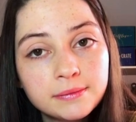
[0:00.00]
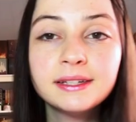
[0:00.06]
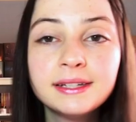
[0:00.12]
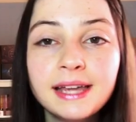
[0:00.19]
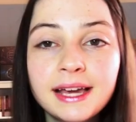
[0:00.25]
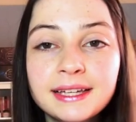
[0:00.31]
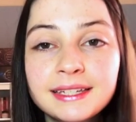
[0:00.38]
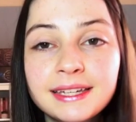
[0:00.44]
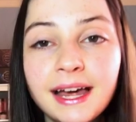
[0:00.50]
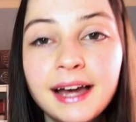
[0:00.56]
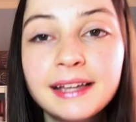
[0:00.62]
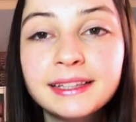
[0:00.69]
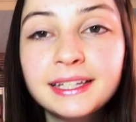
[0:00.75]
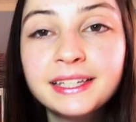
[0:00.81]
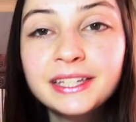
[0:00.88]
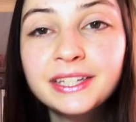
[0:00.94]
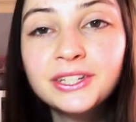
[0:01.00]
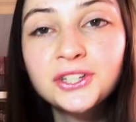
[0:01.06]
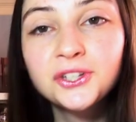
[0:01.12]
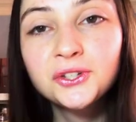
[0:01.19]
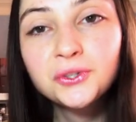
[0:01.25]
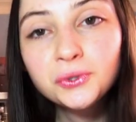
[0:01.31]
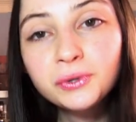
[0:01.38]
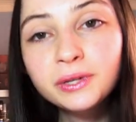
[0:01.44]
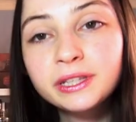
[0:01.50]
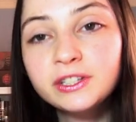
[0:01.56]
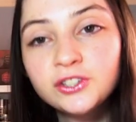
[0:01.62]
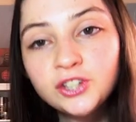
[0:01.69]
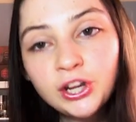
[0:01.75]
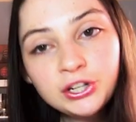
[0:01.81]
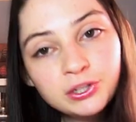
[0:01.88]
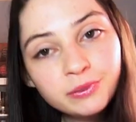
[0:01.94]
Next, I listened to The
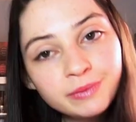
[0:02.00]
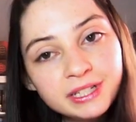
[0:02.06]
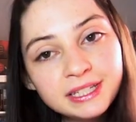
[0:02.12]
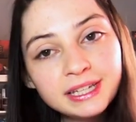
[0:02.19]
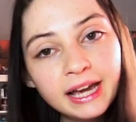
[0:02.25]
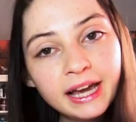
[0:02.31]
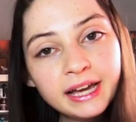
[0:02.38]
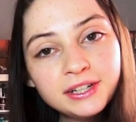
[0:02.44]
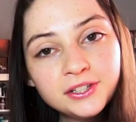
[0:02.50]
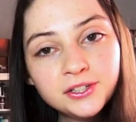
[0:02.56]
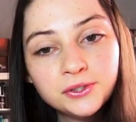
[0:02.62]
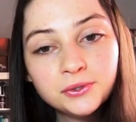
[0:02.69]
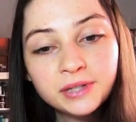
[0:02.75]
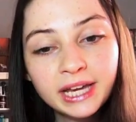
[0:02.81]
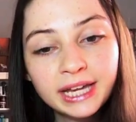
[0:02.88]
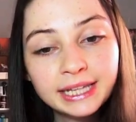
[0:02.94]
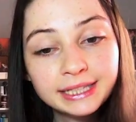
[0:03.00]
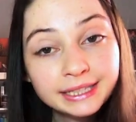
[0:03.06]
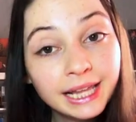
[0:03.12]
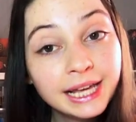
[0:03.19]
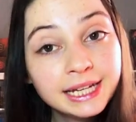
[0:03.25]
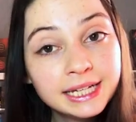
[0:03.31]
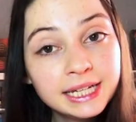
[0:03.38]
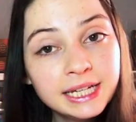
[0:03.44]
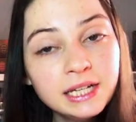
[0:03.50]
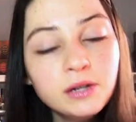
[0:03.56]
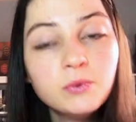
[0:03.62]
Gentleman's Guide to Getting Lucky,